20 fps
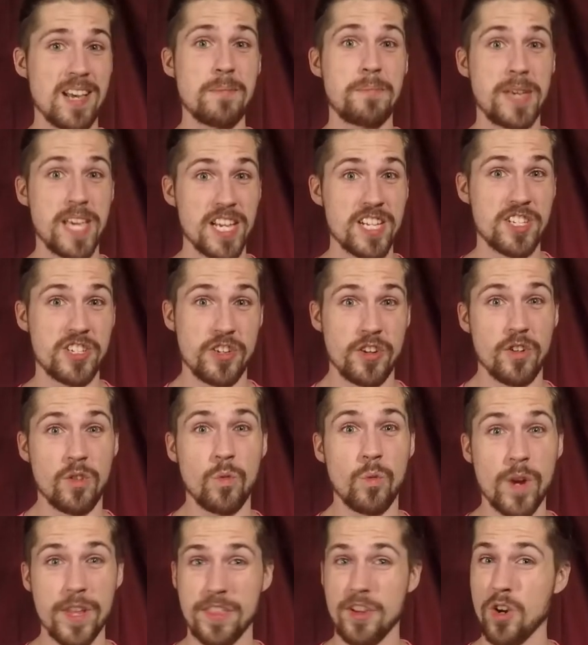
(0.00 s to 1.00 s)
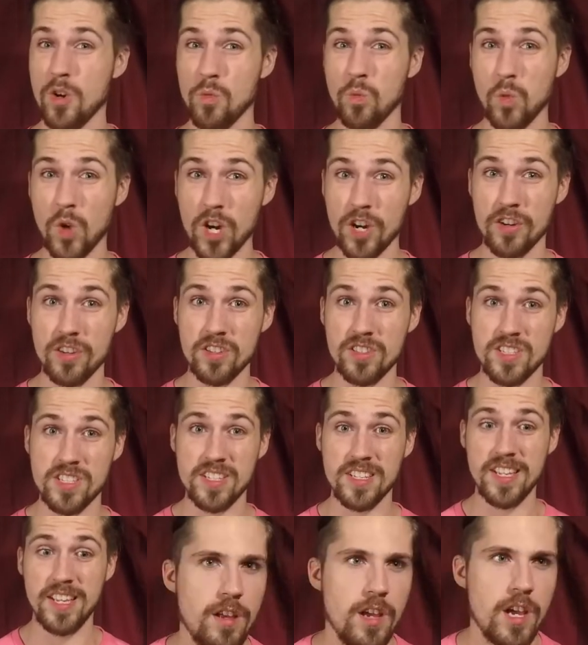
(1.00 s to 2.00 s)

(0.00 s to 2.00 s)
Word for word: a picture with her words.